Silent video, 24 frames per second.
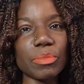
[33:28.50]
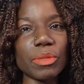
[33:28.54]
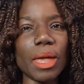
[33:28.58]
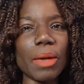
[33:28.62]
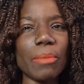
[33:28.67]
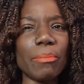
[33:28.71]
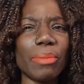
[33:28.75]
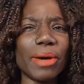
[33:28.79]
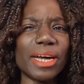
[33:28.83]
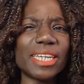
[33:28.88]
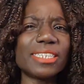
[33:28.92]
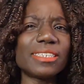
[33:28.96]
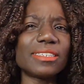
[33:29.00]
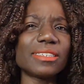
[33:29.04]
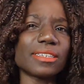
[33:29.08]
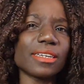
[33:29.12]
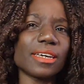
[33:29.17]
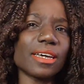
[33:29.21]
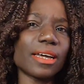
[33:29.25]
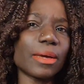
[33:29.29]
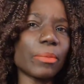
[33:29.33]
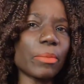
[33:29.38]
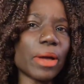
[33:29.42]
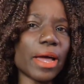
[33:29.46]
but
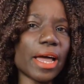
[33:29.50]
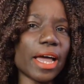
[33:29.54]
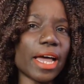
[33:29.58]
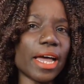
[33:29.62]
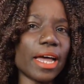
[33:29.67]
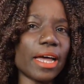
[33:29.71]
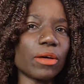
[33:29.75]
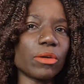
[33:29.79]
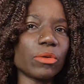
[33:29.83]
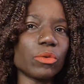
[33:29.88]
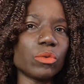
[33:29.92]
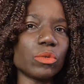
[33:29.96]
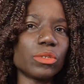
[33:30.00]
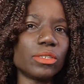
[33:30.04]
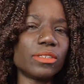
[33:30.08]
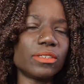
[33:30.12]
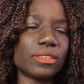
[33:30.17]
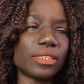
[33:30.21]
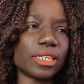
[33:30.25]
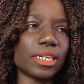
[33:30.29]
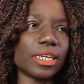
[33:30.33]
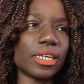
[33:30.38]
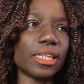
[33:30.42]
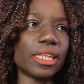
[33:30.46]
I would
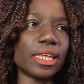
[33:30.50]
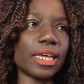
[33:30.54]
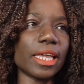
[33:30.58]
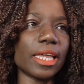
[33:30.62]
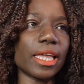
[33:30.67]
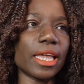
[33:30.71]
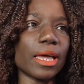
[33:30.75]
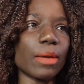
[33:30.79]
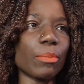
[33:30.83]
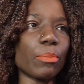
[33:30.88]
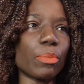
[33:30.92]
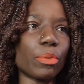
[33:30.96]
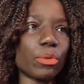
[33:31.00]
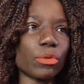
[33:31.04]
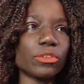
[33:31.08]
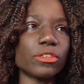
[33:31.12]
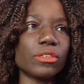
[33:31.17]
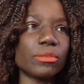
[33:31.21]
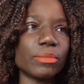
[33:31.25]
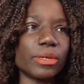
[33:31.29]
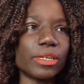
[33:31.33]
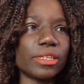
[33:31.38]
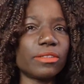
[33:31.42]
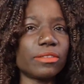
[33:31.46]
say like
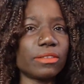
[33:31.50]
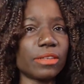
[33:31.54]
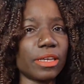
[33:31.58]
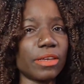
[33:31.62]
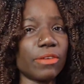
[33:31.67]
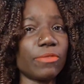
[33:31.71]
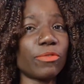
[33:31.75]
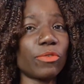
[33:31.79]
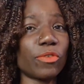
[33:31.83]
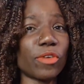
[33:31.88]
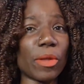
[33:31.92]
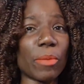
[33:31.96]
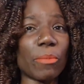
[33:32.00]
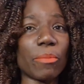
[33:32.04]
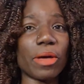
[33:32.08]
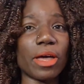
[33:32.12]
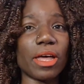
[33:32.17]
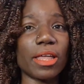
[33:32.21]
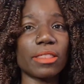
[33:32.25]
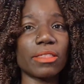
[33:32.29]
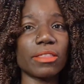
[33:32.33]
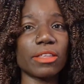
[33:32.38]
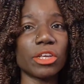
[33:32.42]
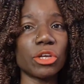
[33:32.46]
approximately for a
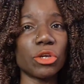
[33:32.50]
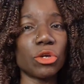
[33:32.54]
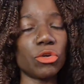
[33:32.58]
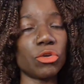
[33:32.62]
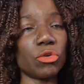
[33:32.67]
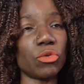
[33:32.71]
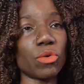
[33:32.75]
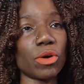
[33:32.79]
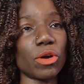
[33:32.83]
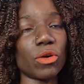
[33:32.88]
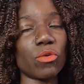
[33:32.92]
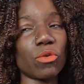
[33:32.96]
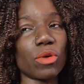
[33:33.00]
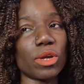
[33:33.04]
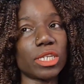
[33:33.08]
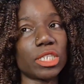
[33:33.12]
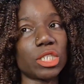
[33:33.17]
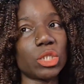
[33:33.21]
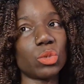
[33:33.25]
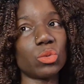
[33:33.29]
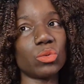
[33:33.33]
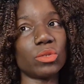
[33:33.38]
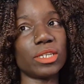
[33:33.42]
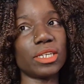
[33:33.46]
month, you are going
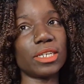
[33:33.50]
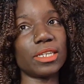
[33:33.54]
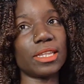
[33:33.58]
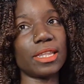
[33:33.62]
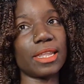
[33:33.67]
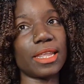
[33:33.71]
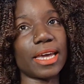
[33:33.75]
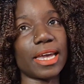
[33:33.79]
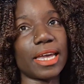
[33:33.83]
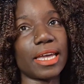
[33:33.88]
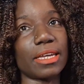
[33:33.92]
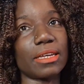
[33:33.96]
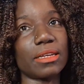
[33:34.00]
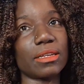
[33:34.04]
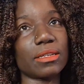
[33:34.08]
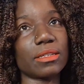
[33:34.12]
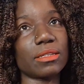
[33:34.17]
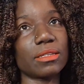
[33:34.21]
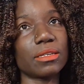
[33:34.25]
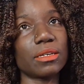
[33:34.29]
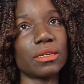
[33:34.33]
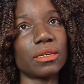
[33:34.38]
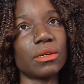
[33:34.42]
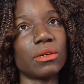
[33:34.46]
to need like
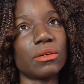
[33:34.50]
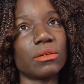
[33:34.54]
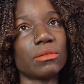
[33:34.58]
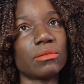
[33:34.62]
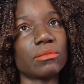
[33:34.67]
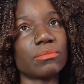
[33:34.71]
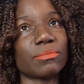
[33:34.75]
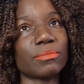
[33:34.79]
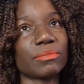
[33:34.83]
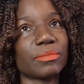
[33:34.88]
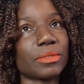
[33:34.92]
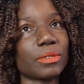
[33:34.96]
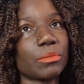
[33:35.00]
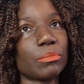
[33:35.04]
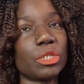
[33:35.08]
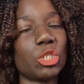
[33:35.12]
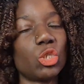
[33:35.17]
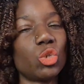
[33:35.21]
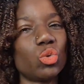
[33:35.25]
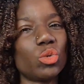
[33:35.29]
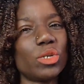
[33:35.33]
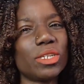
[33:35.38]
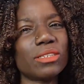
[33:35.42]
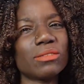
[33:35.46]

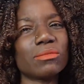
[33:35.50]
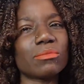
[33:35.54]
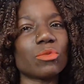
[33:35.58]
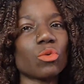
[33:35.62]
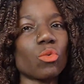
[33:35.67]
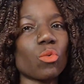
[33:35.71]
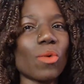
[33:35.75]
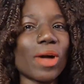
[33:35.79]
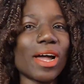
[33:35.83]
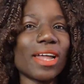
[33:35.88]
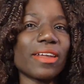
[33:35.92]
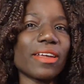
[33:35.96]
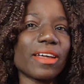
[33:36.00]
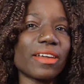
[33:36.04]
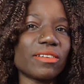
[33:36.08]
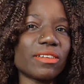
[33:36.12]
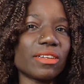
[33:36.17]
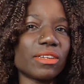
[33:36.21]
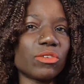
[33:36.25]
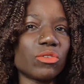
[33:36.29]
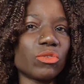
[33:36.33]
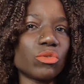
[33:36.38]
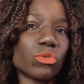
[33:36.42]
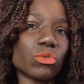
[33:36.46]
between
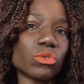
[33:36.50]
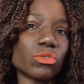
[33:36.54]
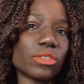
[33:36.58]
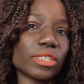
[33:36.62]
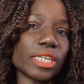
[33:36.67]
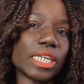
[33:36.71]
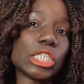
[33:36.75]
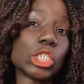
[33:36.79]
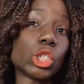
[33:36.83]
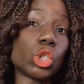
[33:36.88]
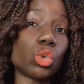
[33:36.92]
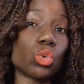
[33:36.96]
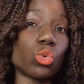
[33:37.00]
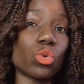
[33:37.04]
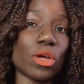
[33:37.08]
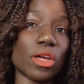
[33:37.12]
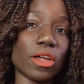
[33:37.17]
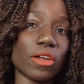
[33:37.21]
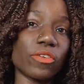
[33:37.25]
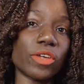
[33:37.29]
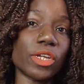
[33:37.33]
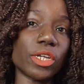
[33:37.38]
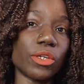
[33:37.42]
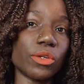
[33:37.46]
100 euros and
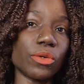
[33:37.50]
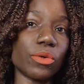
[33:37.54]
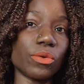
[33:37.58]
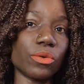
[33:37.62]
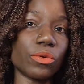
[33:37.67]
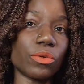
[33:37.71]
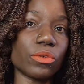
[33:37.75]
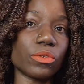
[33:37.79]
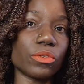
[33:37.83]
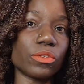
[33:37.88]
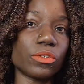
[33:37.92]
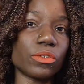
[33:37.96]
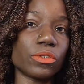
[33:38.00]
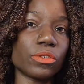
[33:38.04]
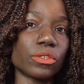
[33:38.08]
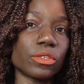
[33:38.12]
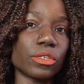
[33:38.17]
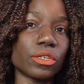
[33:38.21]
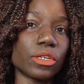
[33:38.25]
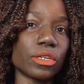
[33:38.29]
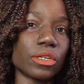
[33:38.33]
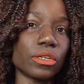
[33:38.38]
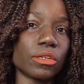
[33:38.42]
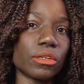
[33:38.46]
200 euros
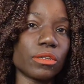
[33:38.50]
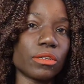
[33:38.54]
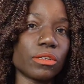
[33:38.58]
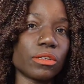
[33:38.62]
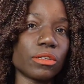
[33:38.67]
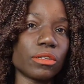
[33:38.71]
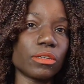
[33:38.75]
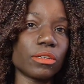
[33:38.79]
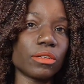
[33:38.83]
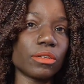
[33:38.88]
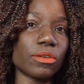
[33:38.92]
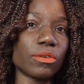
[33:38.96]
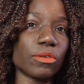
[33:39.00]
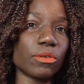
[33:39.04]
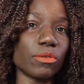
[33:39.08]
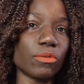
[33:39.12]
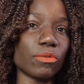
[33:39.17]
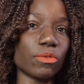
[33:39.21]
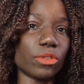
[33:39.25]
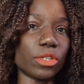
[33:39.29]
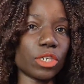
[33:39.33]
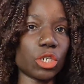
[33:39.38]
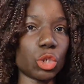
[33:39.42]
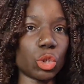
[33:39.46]

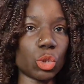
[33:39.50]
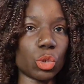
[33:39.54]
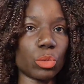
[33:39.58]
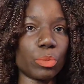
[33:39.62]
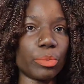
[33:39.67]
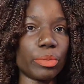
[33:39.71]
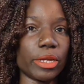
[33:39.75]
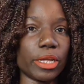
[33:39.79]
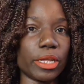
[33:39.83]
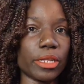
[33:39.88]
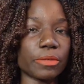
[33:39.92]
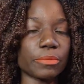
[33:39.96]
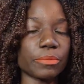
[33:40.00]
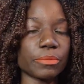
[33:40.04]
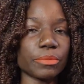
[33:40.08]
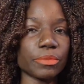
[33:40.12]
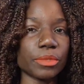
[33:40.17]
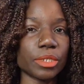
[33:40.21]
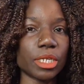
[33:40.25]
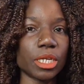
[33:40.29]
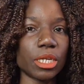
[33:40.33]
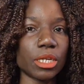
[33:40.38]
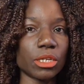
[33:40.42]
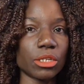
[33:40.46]
for the shopping.
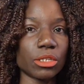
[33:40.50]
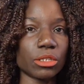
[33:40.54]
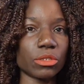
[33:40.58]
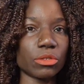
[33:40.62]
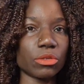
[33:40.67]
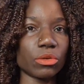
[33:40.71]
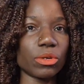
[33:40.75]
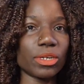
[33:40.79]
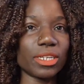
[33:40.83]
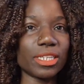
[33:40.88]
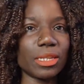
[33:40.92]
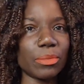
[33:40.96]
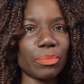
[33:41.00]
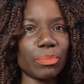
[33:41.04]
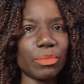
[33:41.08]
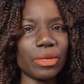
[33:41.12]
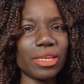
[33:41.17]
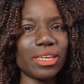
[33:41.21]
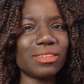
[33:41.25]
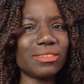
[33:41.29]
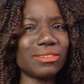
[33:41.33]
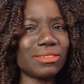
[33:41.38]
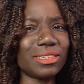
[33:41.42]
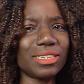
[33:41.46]
So
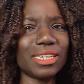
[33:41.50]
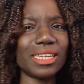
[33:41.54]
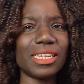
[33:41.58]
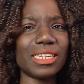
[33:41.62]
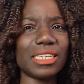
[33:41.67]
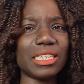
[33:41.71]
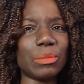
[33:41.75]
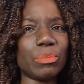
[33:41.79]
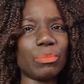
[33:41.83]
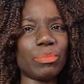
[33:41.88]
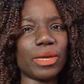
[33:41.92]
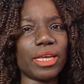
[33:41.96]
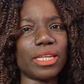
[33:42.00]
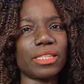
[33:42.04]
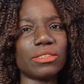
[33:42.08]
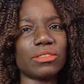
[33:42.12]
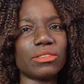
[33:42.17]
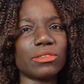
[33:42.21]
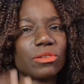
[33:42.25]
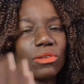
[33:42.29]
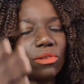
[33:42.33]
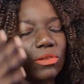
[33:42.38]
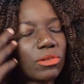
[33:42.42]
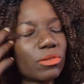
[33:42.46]
it really depends
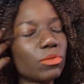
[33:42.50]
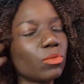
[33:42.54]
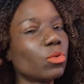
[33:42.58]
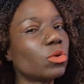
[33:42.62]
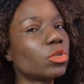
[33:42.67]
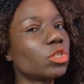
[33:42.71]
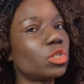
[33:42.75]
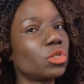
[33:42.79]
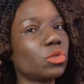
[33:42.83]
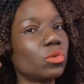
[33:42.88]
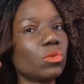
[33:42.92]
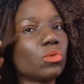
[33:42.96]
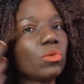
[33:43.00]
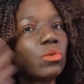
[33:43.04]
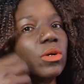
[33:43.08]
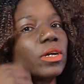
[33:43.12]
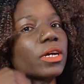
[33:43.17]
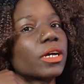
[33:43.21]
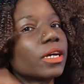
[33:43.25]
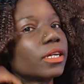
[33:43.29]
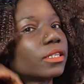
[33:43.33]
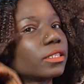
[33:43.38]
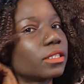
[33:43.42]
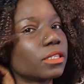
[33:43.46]
on what you look at.